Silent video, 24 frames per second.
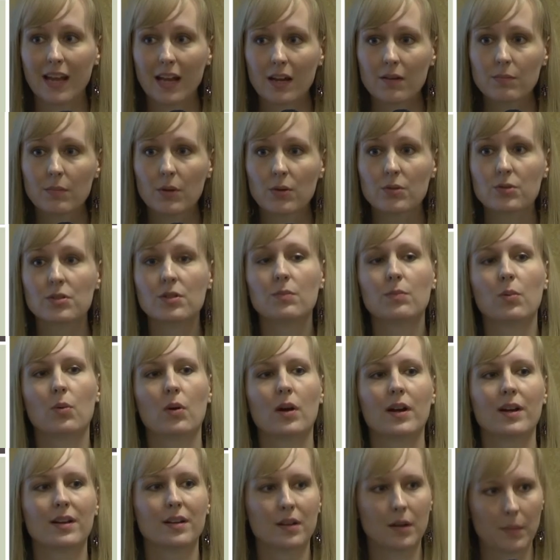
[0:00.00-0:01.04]
and most
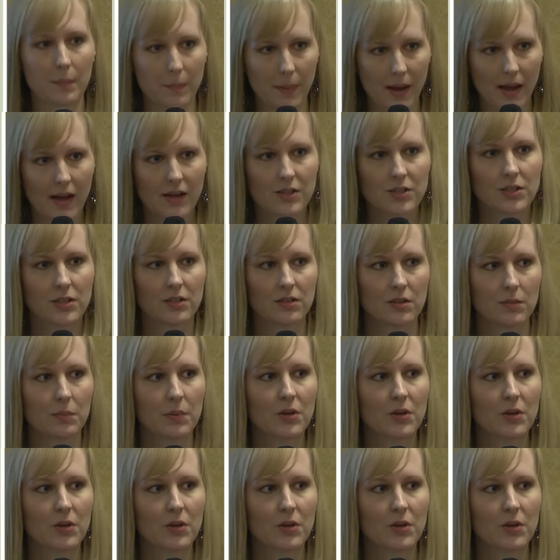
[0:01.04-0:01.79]
important, compassion.